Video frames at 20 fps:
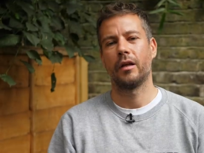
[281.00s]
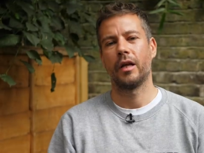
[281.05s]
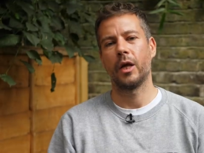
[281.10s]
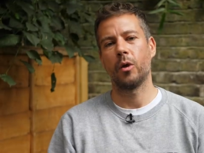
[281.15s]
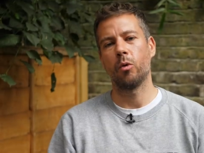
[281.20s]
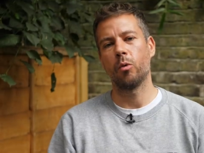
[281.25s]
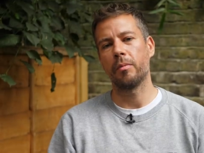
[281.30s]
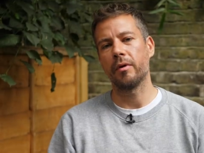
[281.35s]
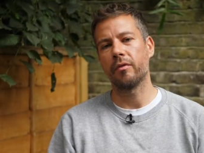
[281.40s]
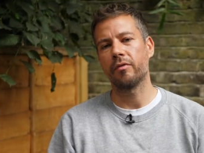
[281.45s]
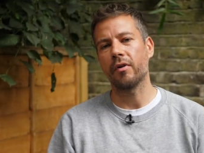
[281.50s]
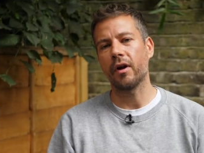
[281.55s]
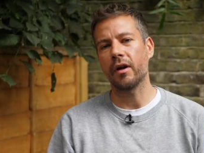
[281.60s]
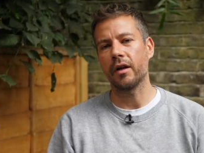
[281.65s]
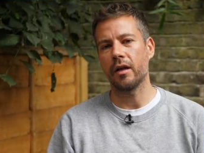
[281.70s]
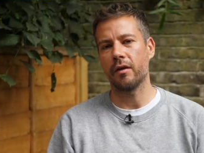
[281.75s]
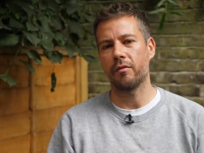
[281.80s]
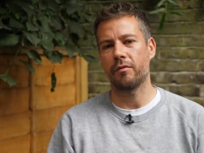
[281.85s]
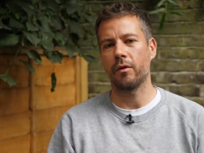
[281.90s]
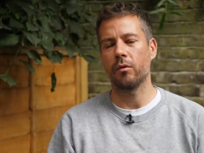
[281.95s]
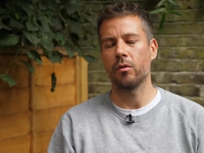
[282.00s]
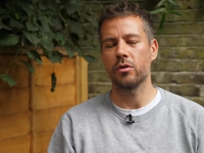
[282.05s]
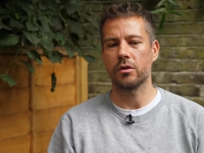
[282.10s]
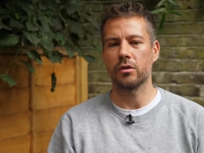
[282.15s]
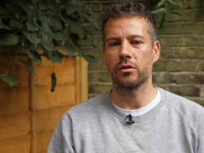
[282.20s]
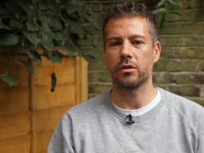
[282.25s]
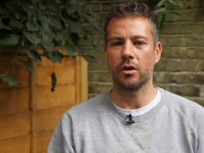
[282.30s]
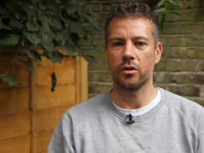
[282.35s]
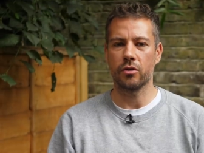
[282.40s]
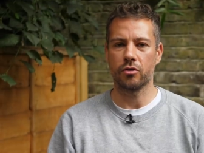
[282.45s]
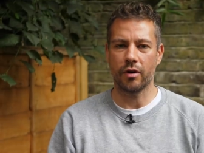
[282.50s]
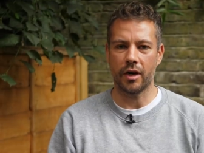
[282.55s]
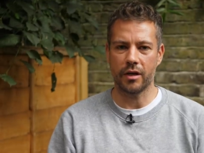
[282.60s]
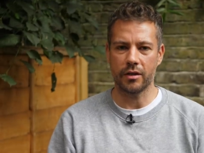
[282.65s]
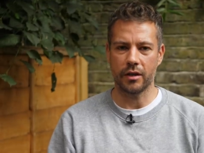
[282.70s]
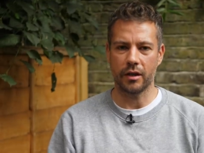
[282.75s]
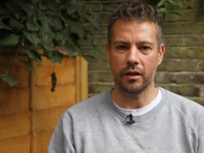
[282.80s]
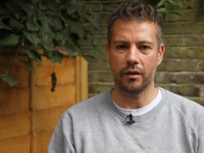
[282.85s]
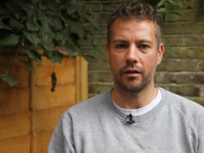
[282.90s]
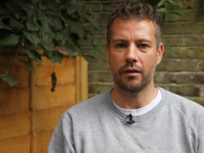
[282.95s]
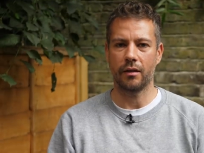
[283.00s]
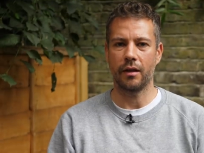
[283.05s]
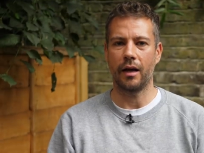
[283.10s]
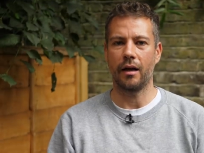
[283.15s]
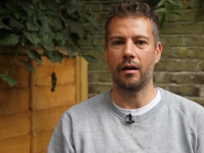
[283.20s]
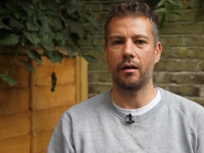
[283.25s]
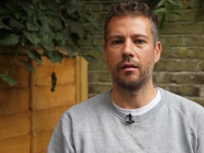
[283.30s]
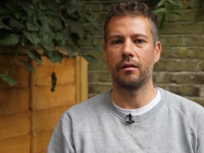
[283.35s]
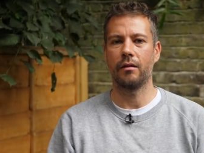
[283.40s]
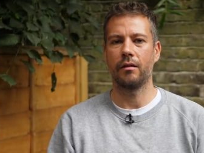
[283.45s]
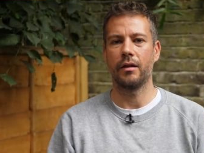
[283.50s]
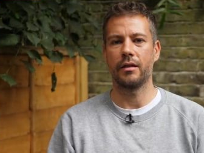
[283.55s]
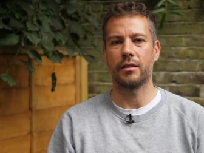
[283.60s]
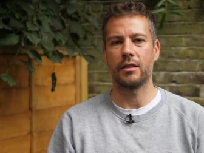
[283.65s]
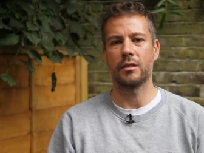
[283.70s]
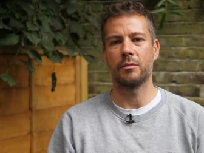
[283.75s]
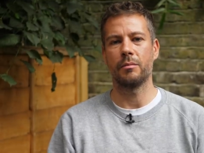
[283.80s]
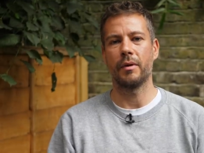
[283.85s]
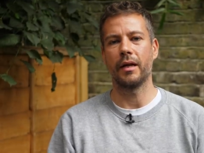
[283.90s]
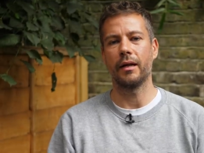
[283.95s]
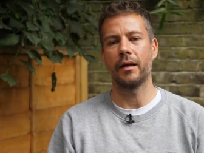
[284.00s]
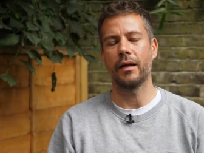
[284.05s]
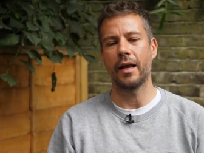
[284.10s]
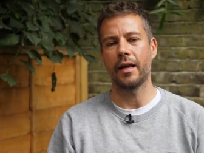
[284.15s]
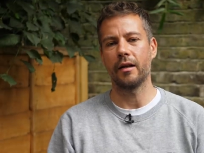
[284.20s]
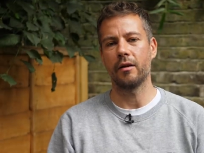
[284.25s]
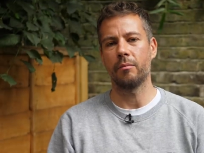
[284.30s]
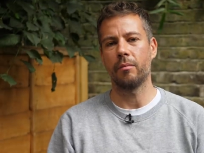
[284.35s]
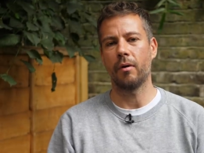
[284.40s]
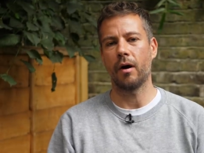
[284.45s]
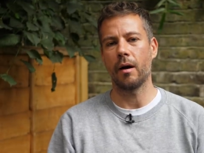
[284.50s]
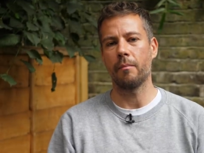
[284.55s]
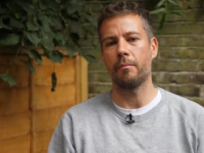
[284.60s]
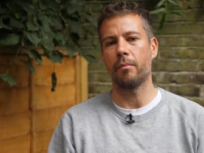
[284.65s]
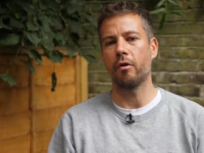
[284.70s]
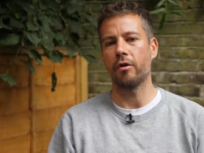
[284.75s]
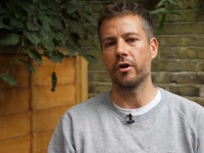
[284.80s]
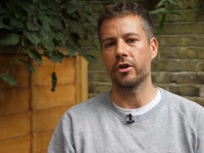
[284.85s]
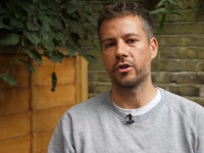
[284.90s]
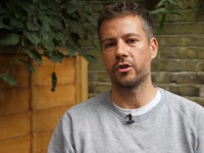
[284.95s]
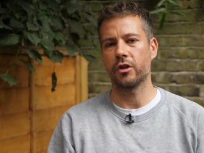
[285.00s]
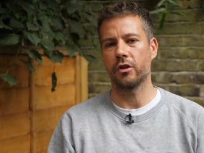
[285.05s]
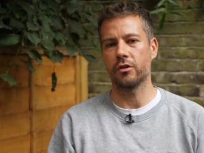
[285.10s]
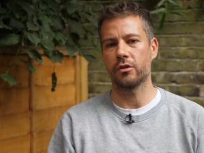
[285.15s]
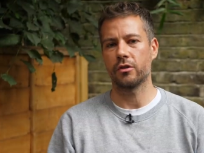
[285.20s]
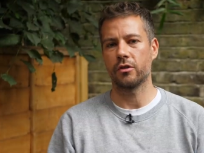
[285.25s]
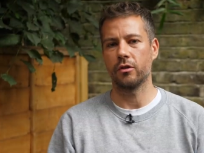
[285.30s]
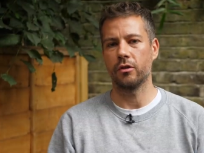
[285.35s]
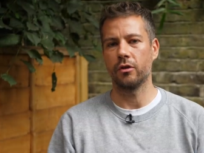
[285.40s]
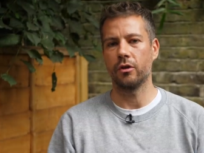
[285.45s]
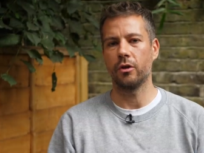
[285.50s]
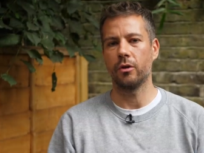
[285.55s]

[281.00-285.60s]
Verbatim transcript: It would be funny if it wasn't so tragic that this is being led by Boris Johnson,